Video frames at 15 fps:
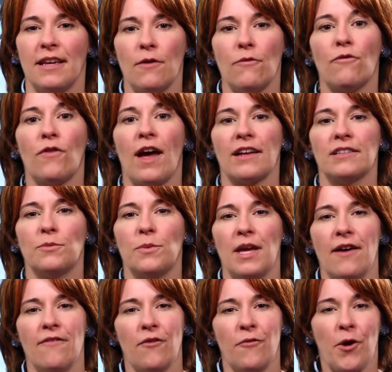In fact, we
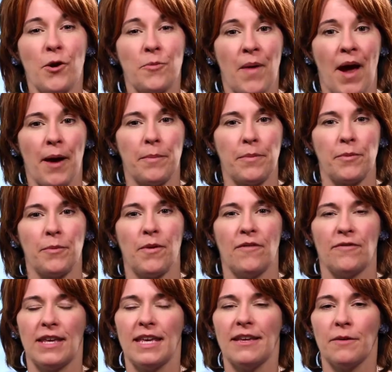have a roadmap
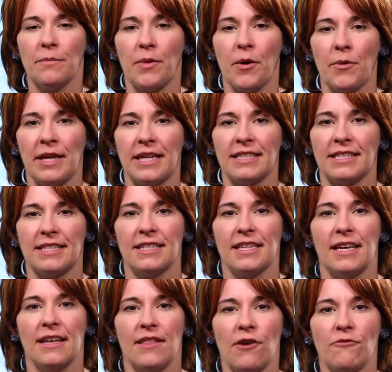of key components
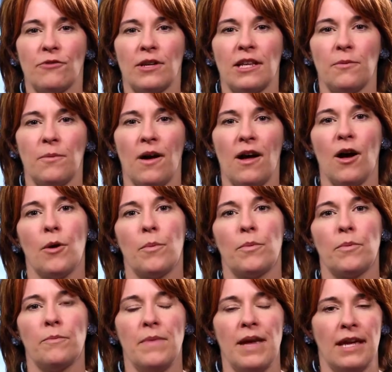that really will
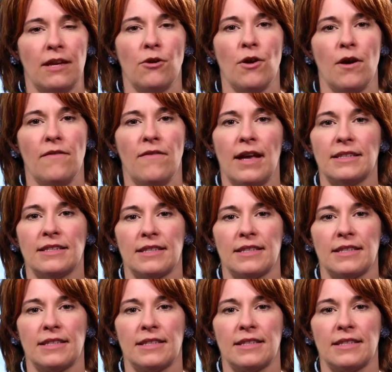help make your event